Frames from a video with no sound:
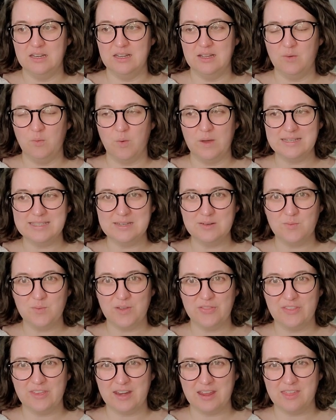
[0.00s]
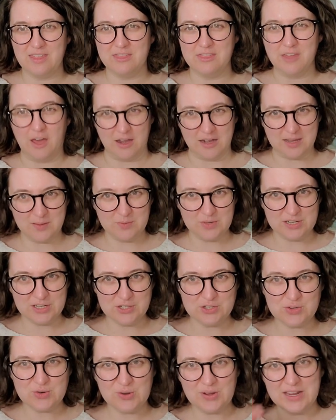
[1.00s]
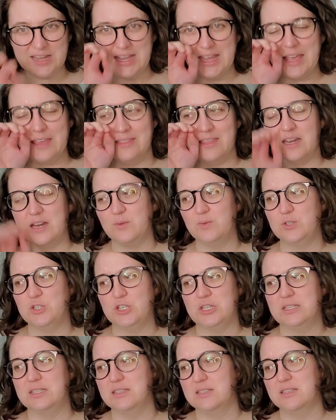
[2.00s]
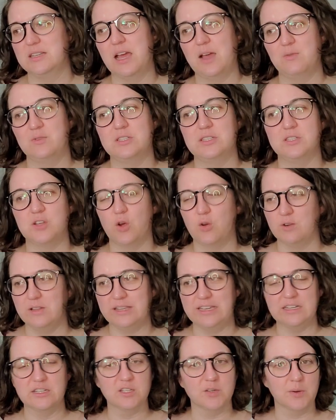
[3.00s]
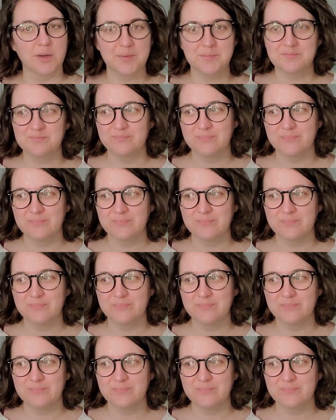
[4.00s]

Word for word: it wasn't one that I thought I would enjoy and then I was just I was totally into it.